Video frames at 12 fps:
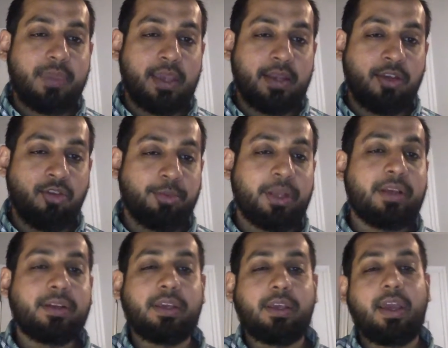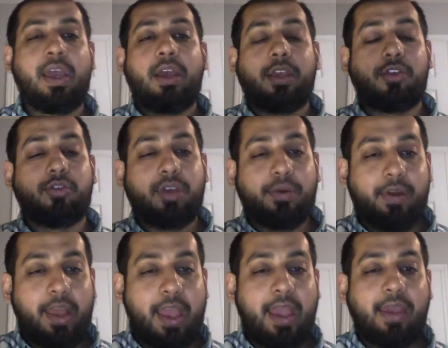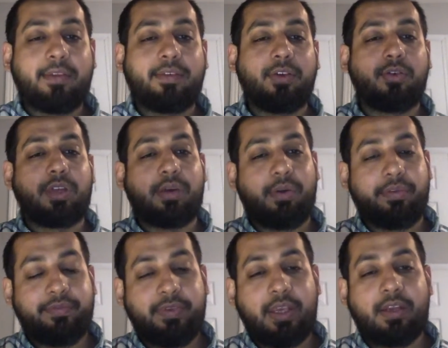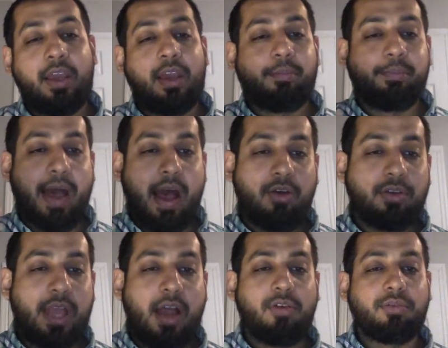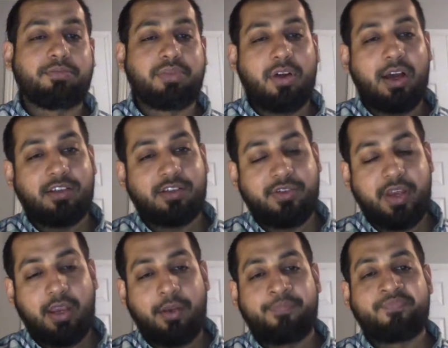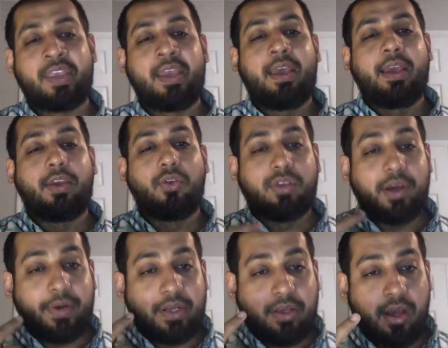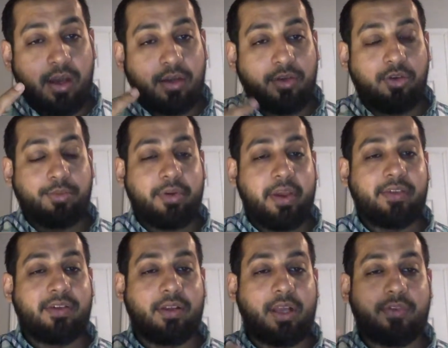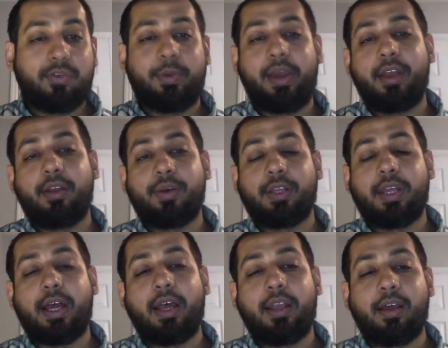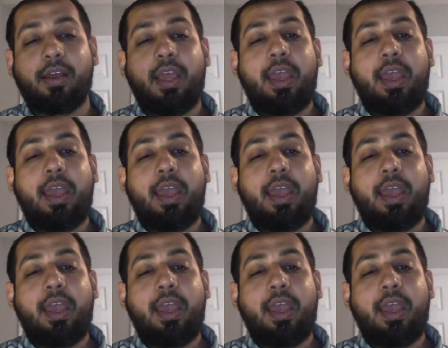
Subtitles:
In humility, use our hands, use our feet, bow down, prostrate, use our tongue to praise Allah subhanahu wa ta'ala.